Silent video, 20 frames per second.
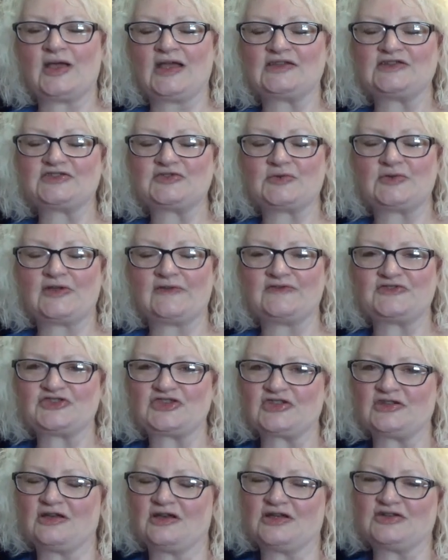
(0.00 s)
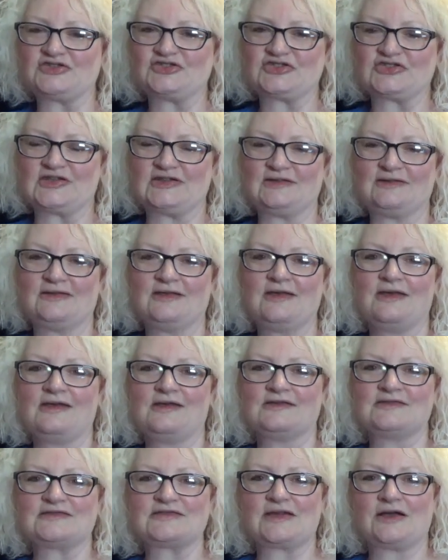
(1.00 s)

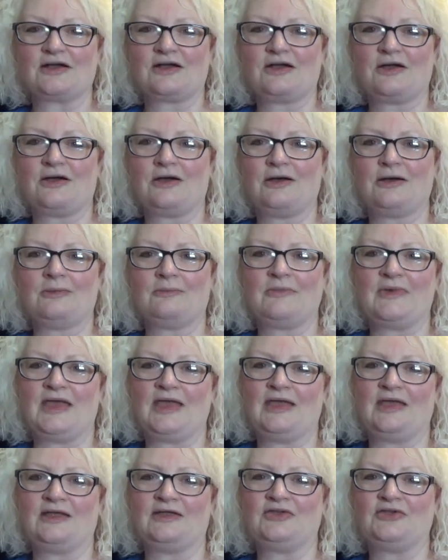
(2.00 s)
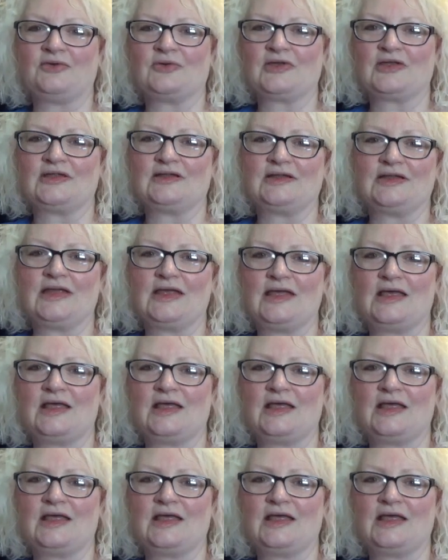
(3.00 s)
intuitivejenhodgson.com and you can